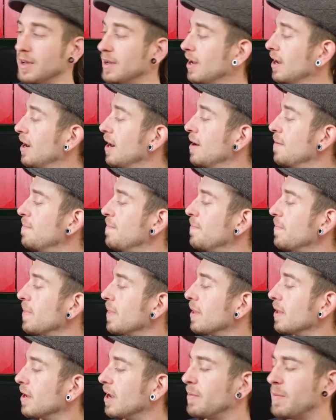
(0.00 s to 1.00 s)
I'm
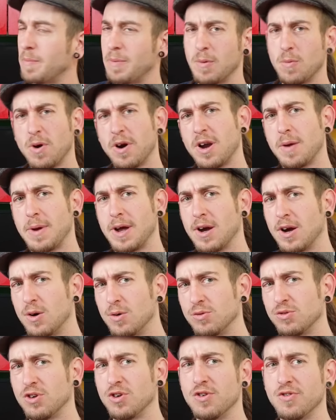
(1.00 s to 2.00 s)
a bit worried about
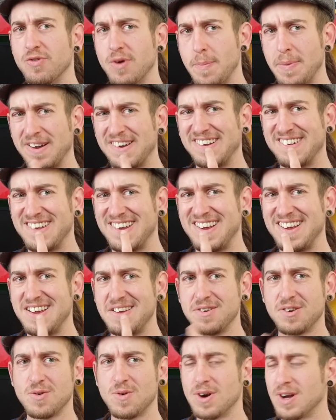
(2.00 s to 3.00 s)
old Toofrippa because
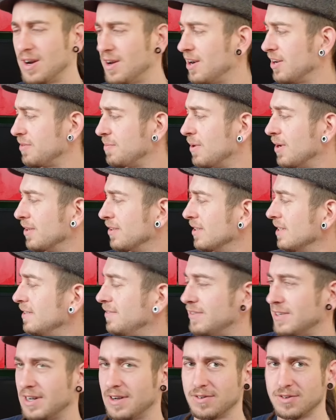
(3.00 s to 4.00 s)
he quite likes my
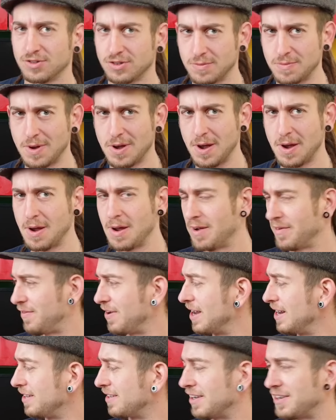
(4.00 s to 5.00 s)
teeth. You know, I've got some
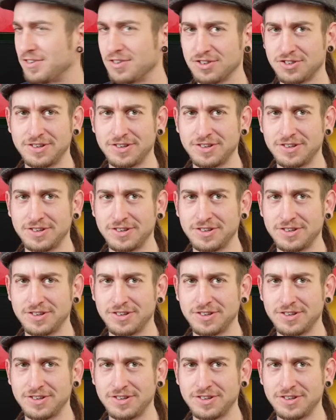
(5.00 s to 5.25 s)
fairly decent